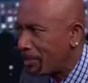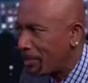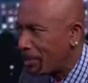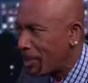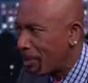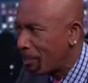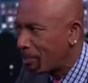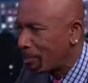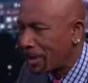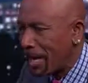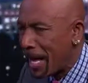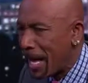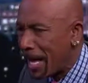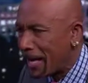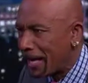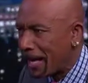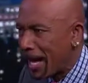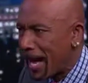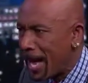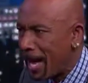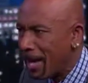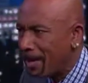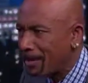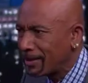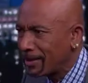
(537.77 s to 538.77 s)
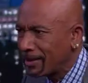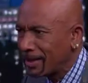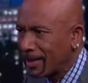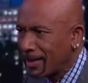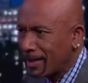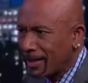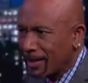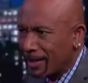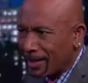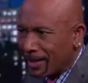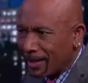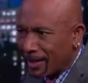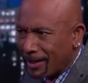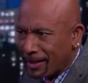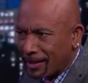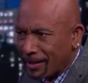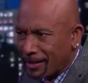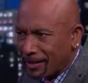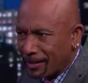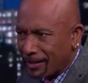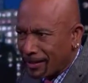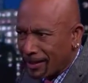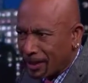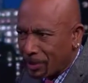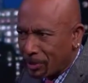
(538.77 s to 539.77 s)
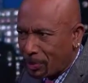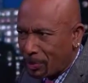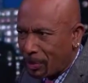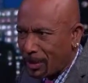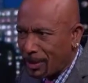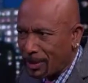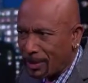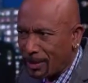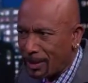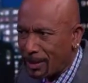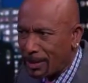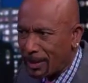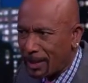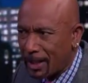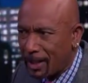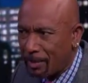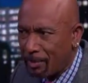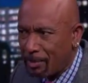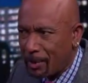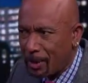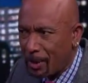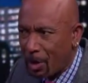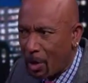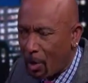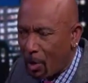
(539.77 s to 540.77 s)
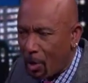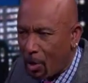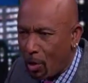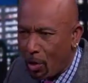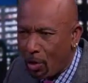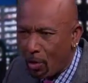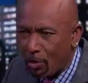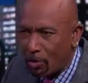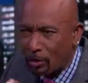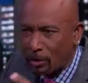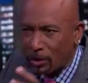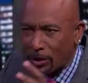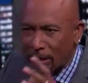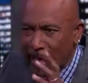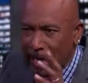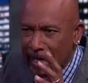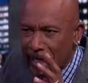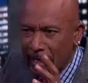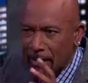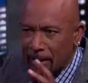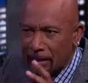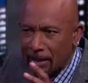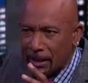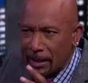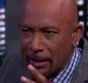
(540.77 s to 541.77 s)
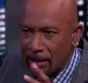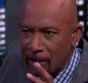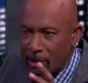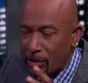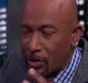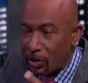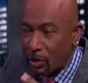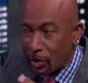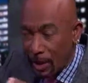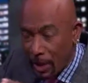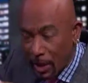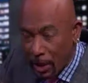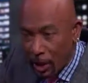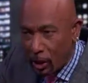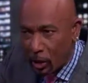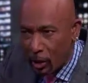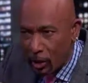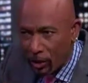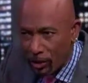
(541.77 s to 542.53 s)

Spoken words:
a little blank out. This one can be home, light, it's still hitting her